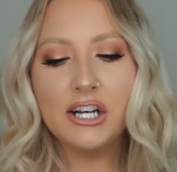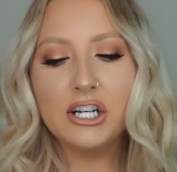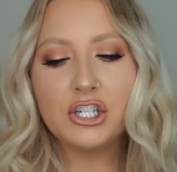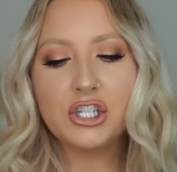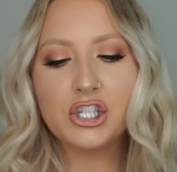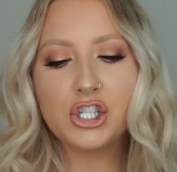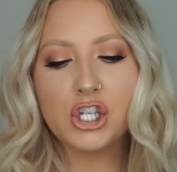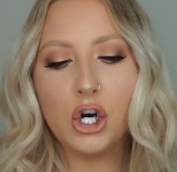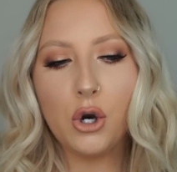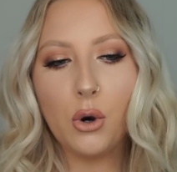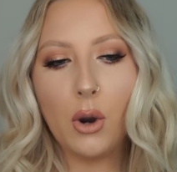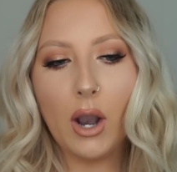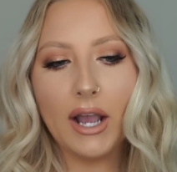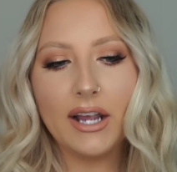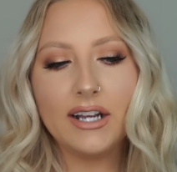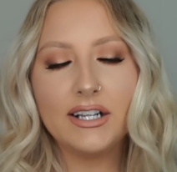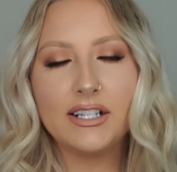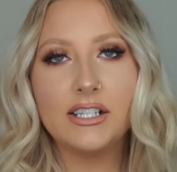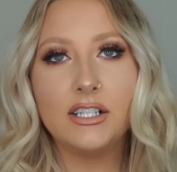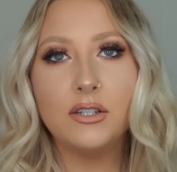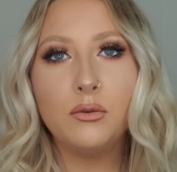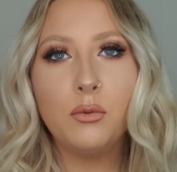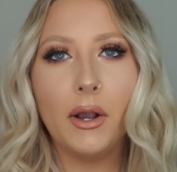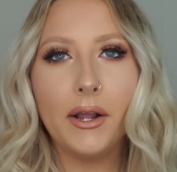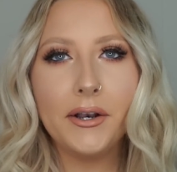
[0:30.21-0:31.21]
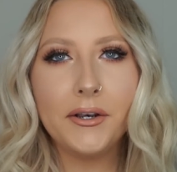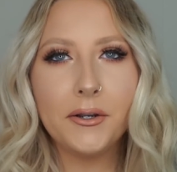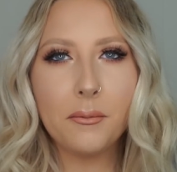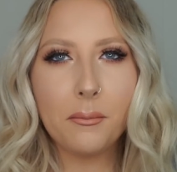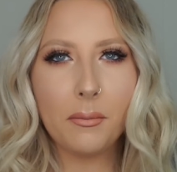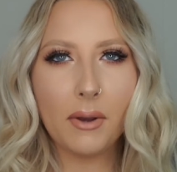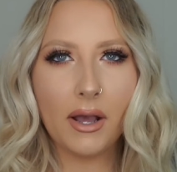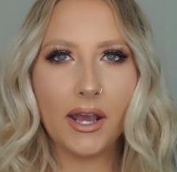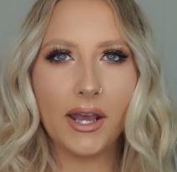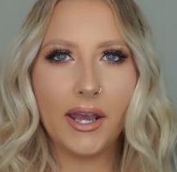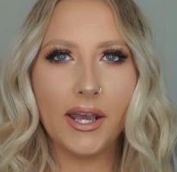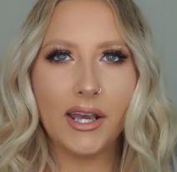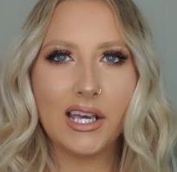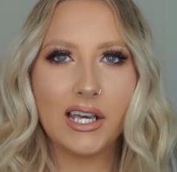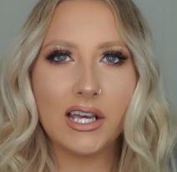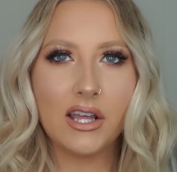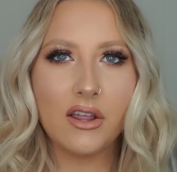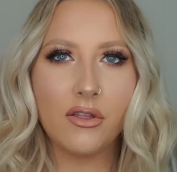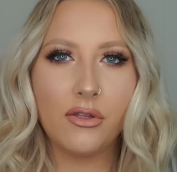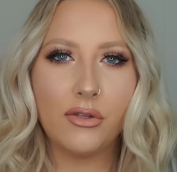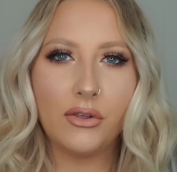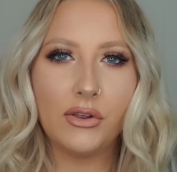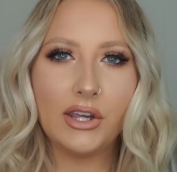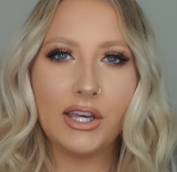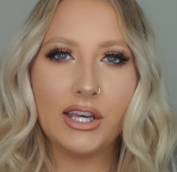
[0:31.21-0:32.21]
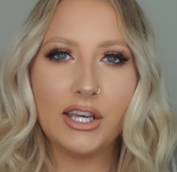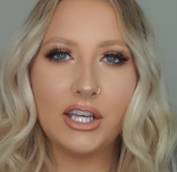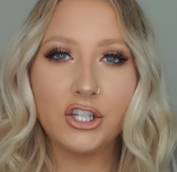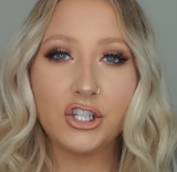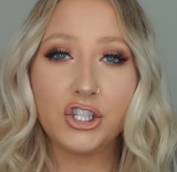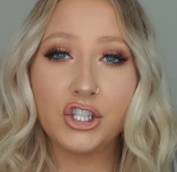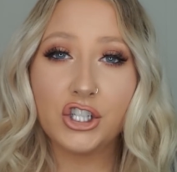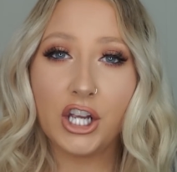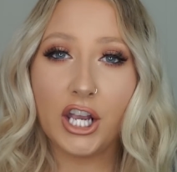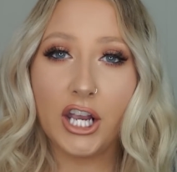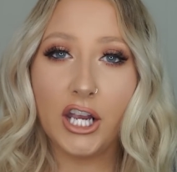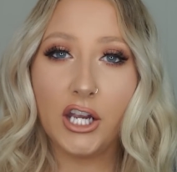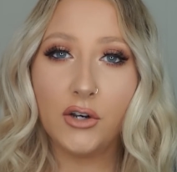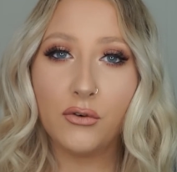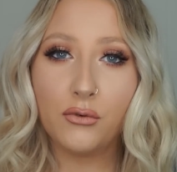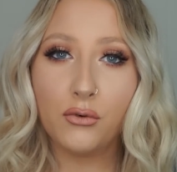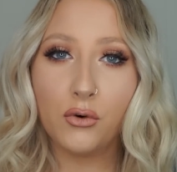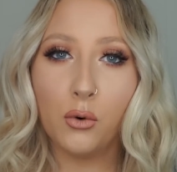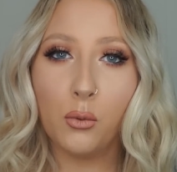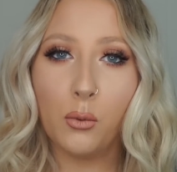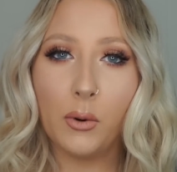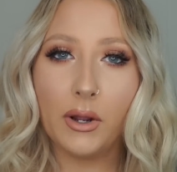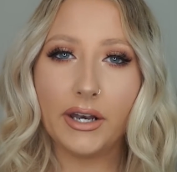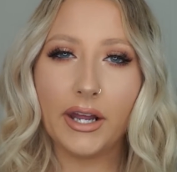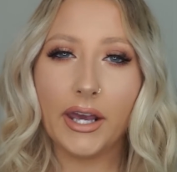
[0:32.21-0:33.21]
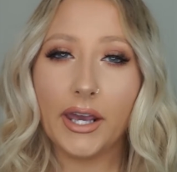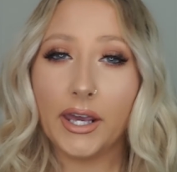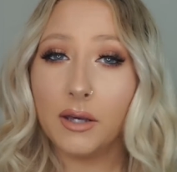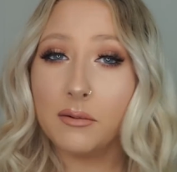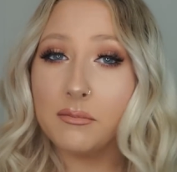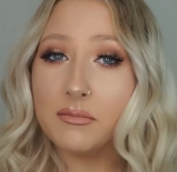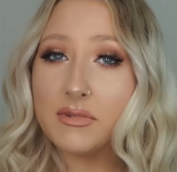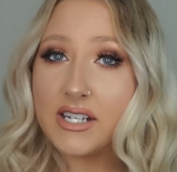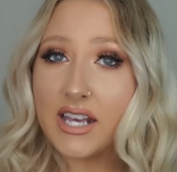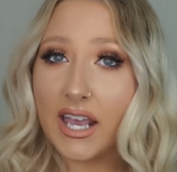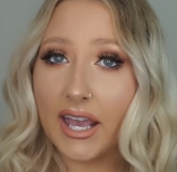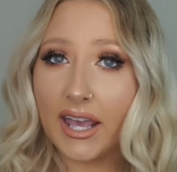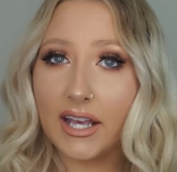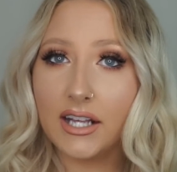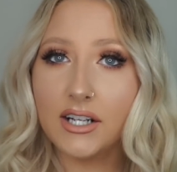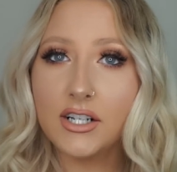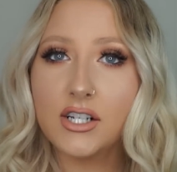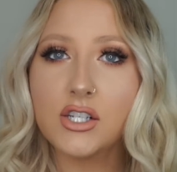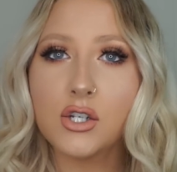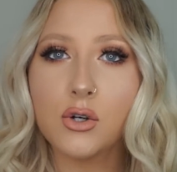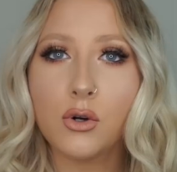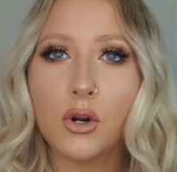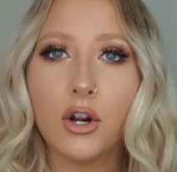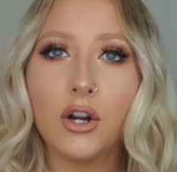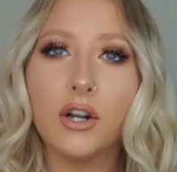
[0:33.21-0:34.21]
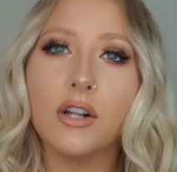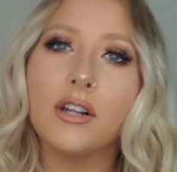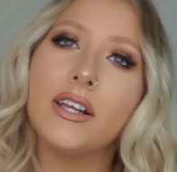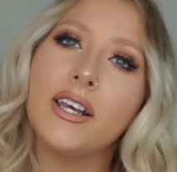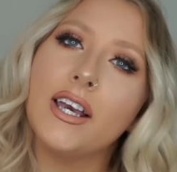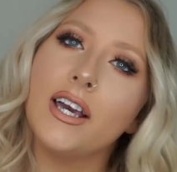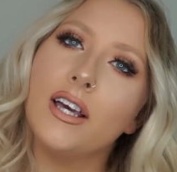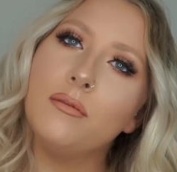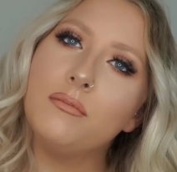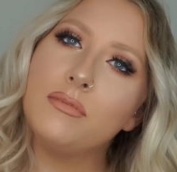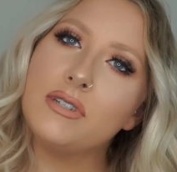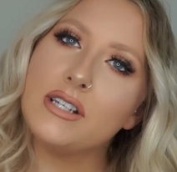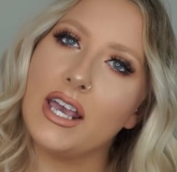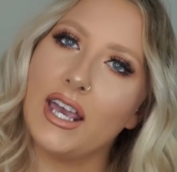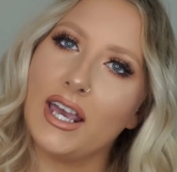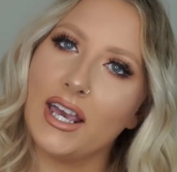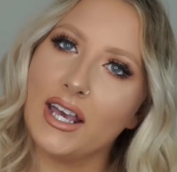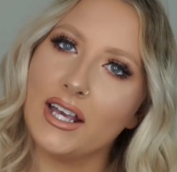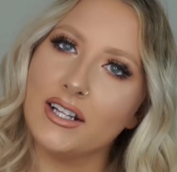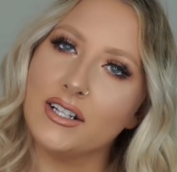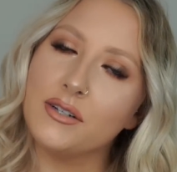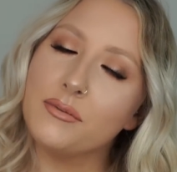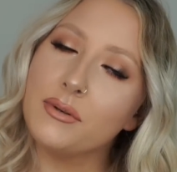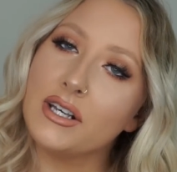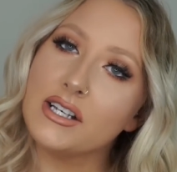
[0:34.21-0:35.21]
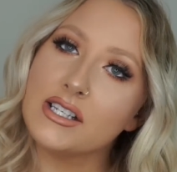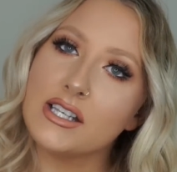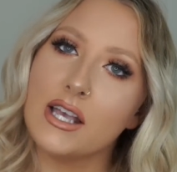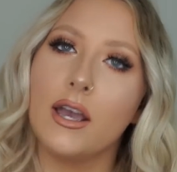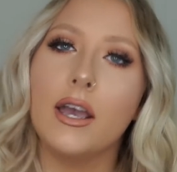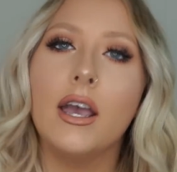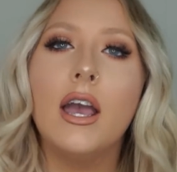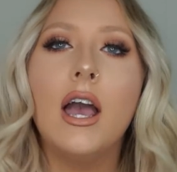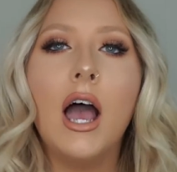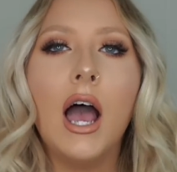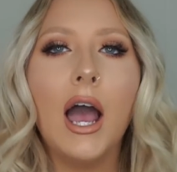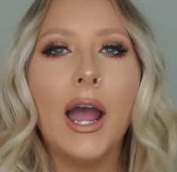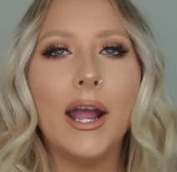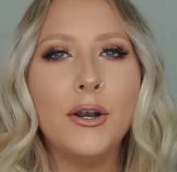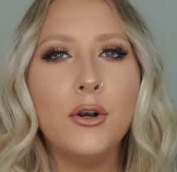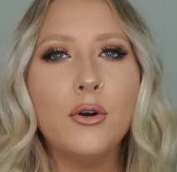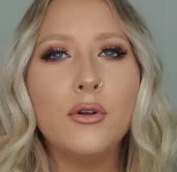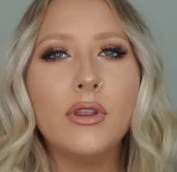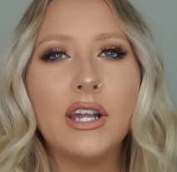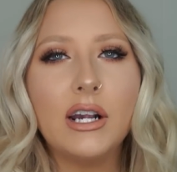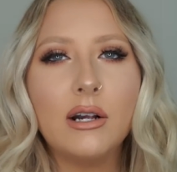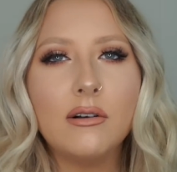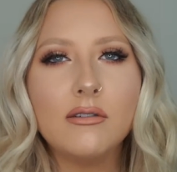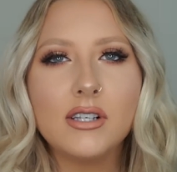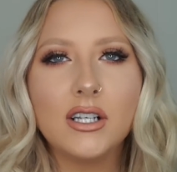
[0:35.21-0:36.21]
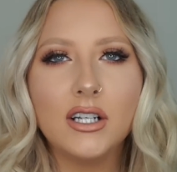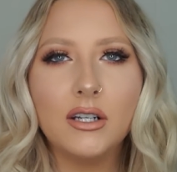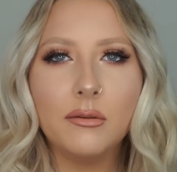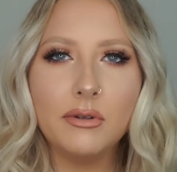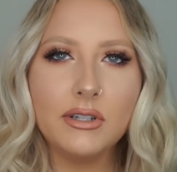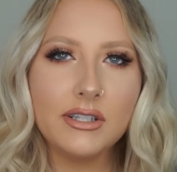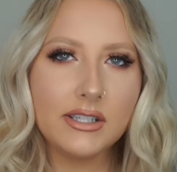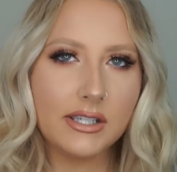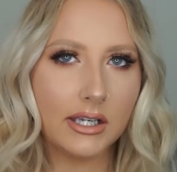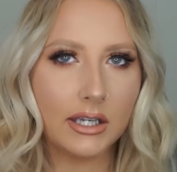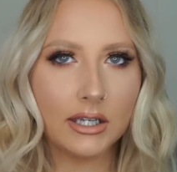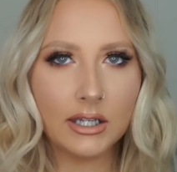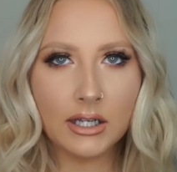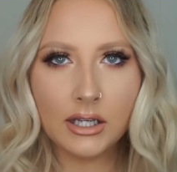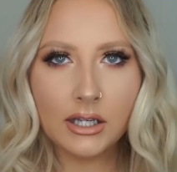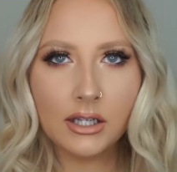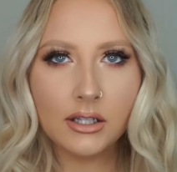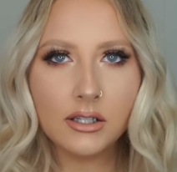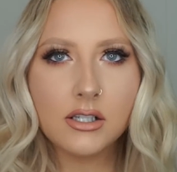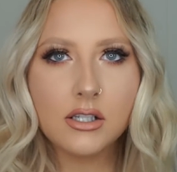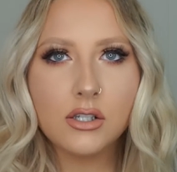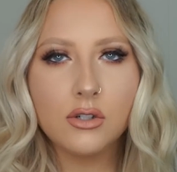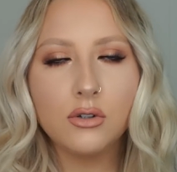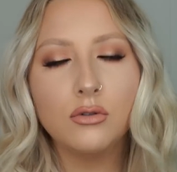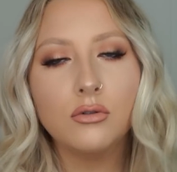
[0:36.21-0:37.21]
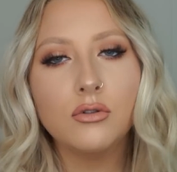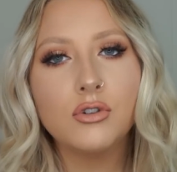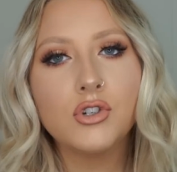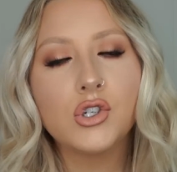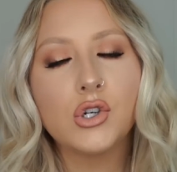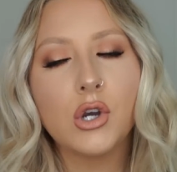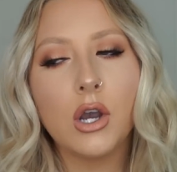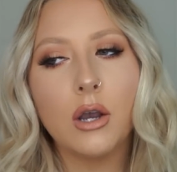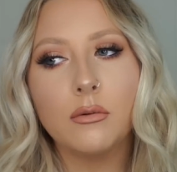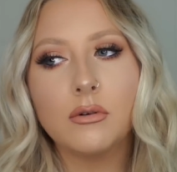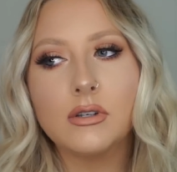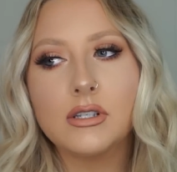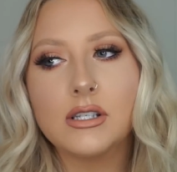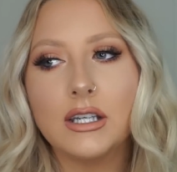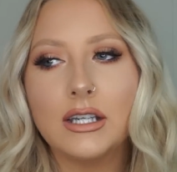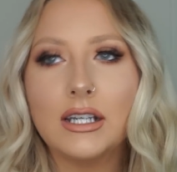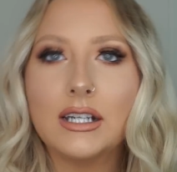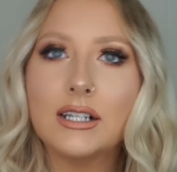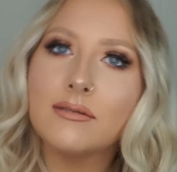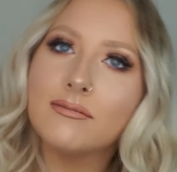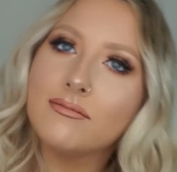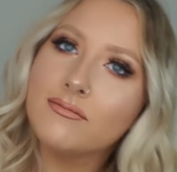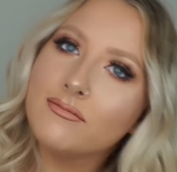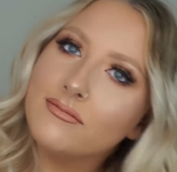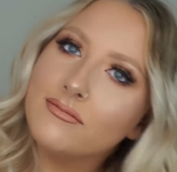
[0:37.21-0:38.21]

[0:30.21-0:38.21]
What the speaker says: So I did wind up buying the shade for when I am tanned. So currently I'm tanned because I knew that I was going to be tanning soon. So I was like,